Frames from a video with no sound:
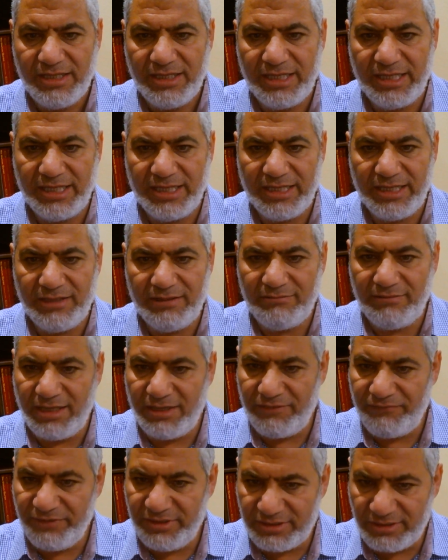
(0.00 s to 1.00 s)
uh,
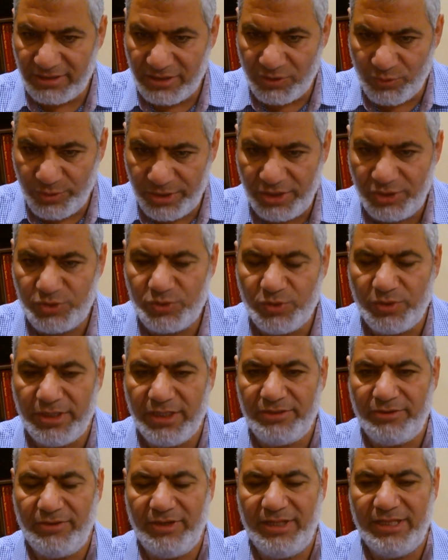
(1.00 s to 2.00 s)
having tarawih
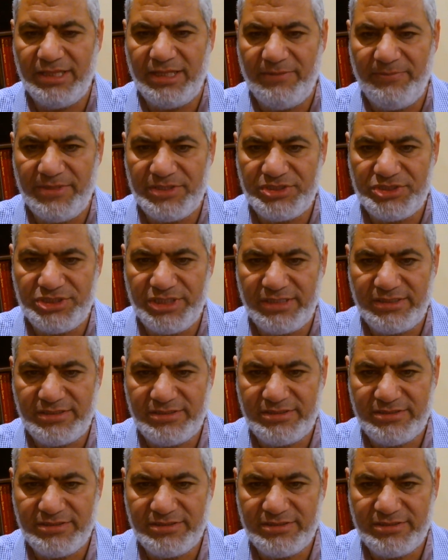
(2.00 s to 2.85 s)
together in the masjid